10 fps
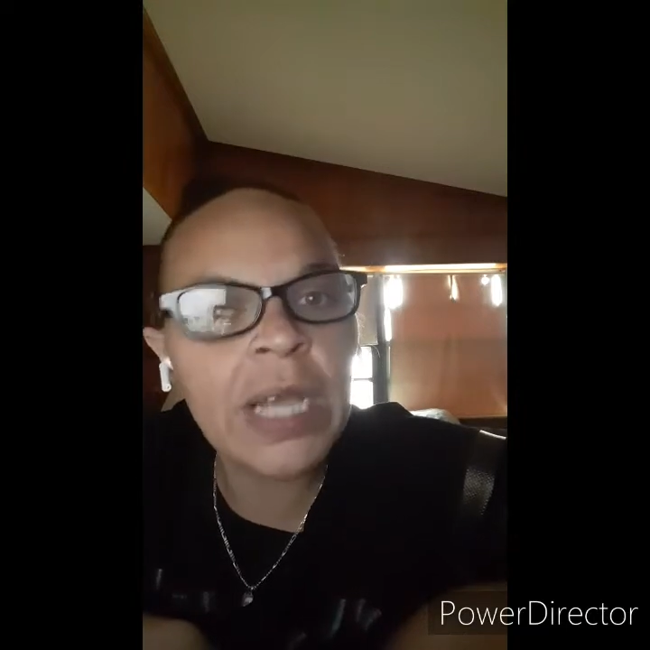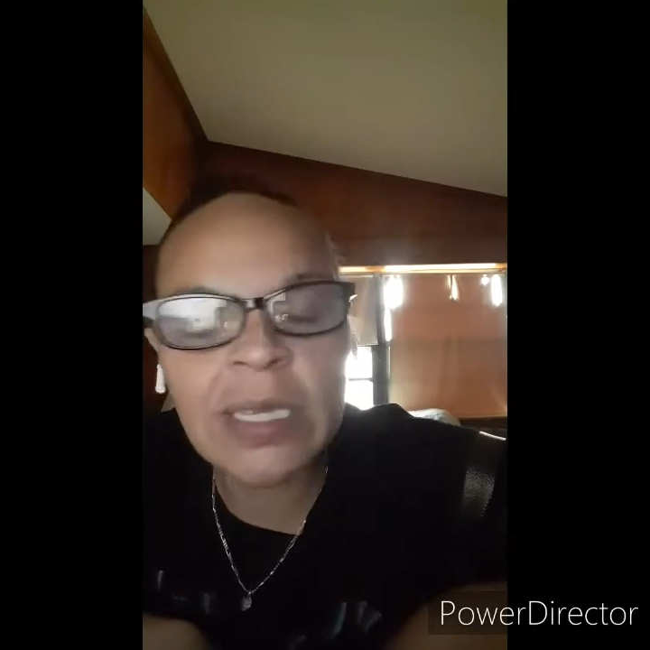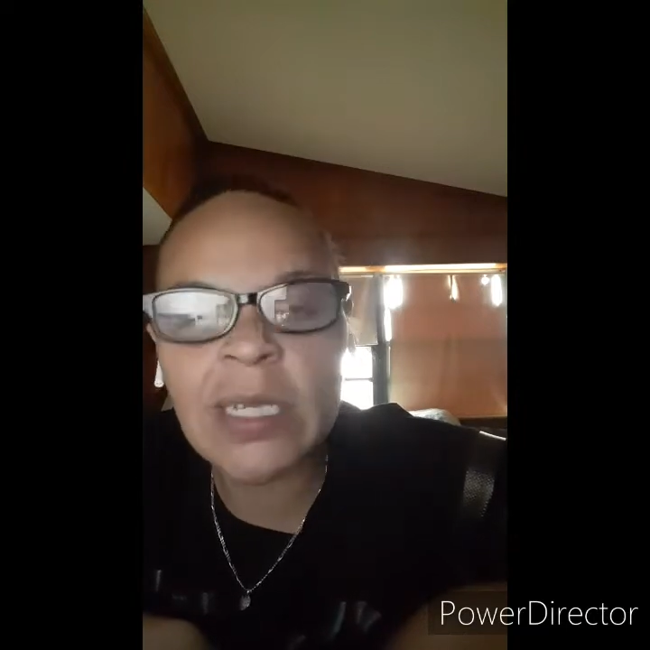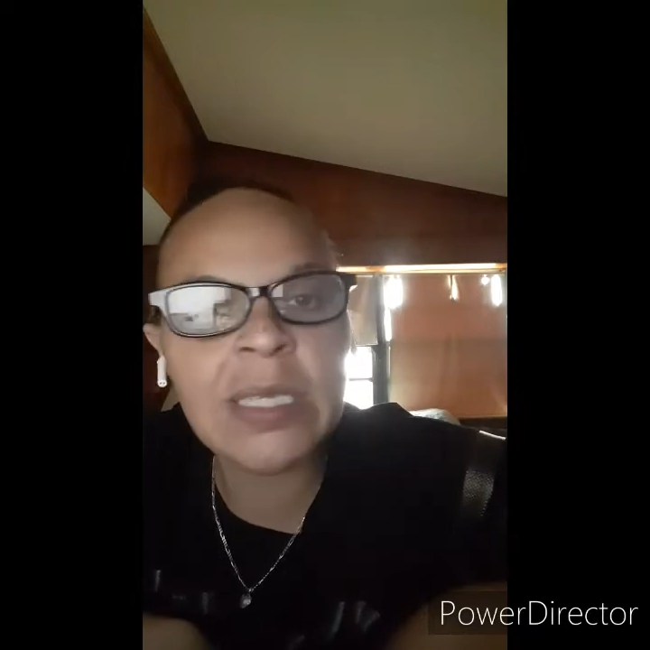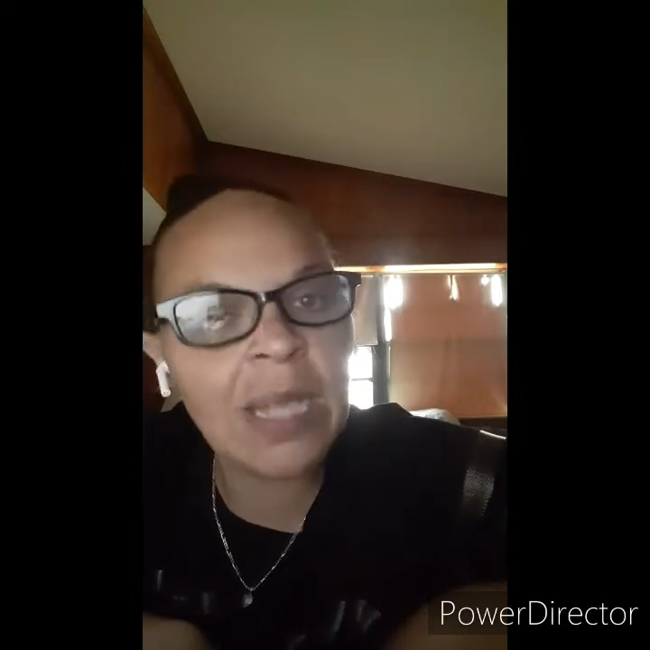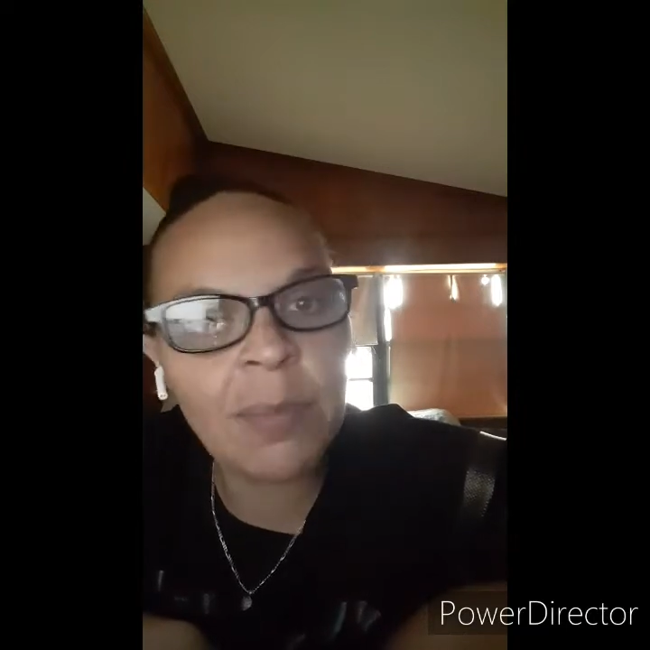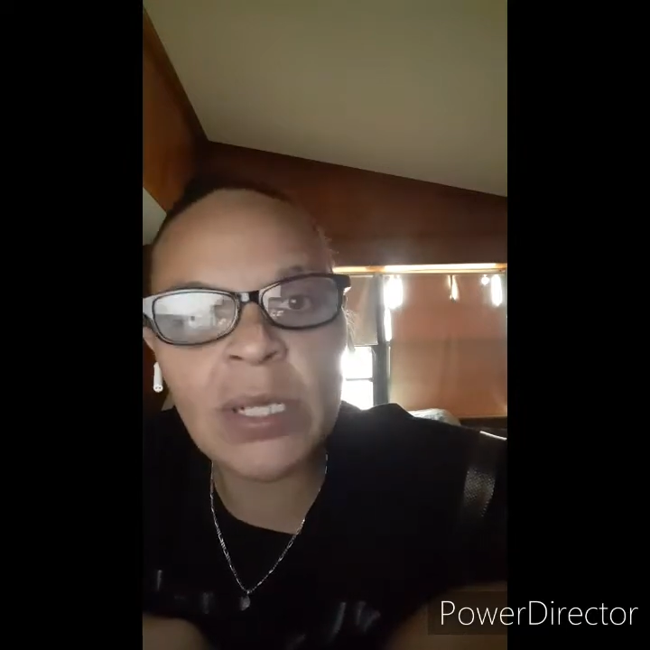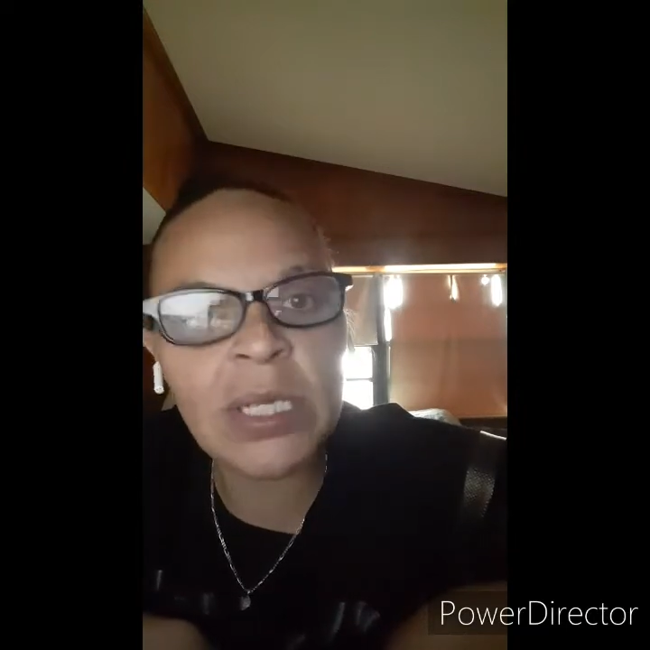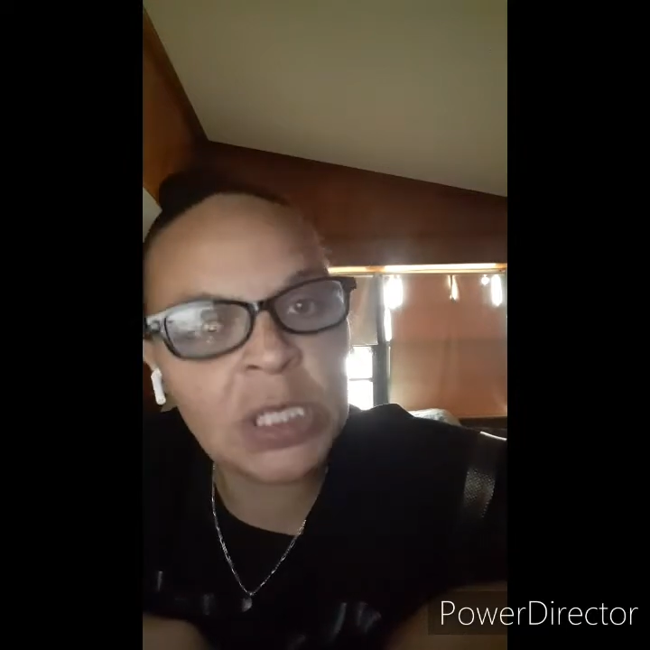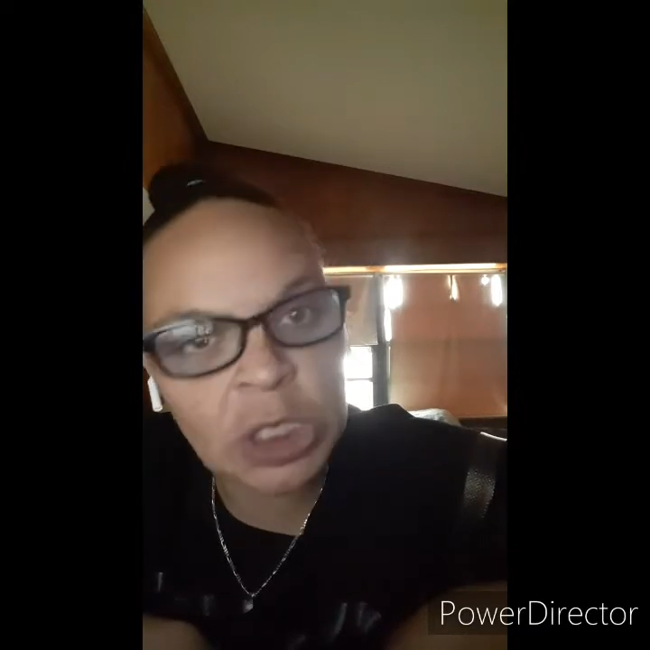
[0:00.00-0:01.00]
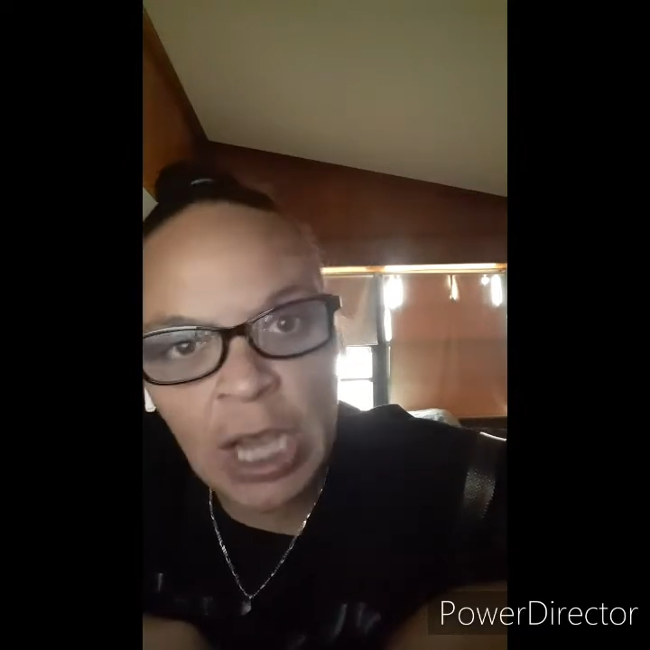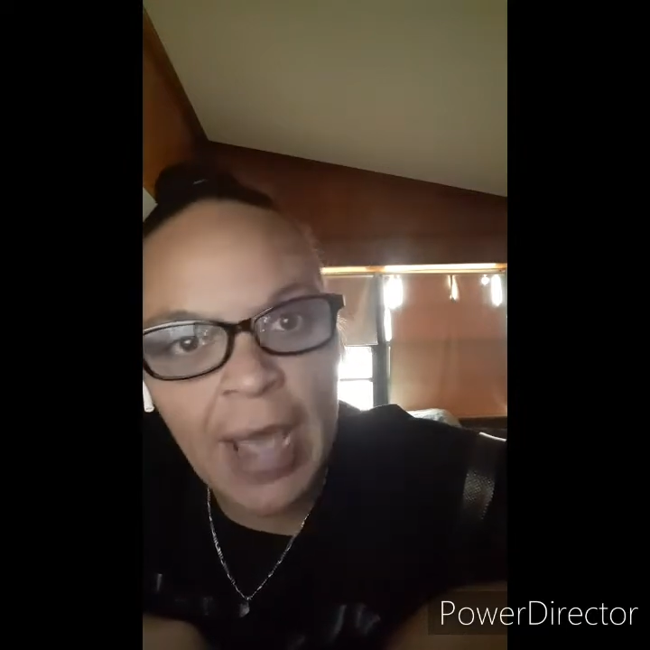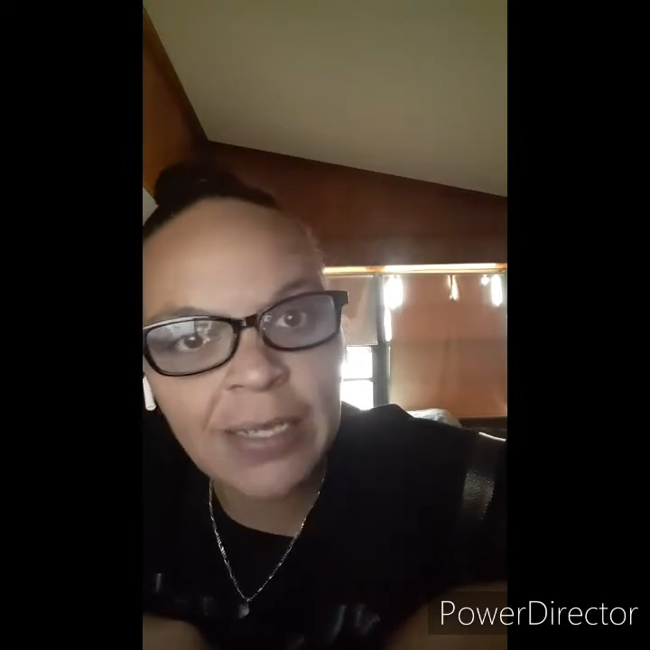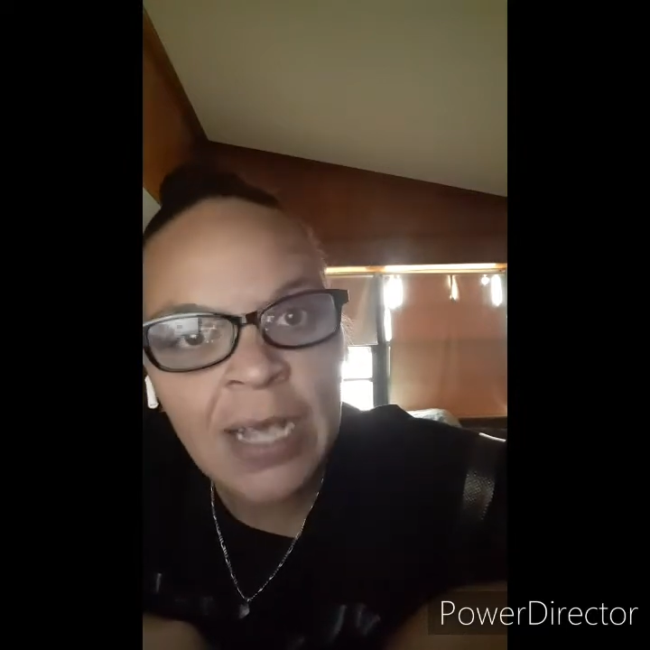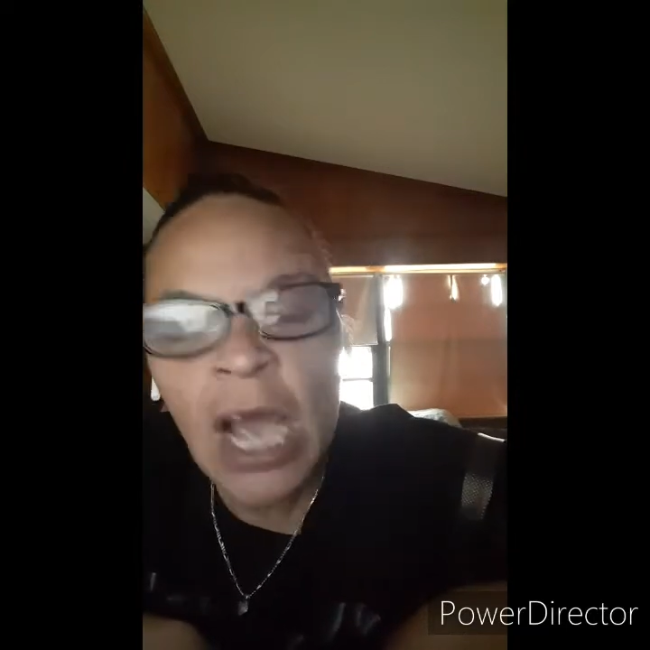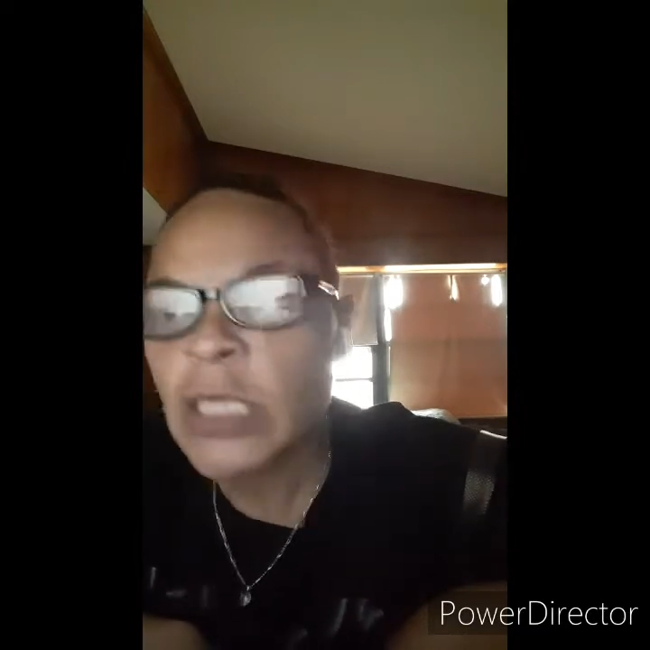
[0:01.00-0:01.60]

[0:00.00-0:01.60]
get the stimulus checks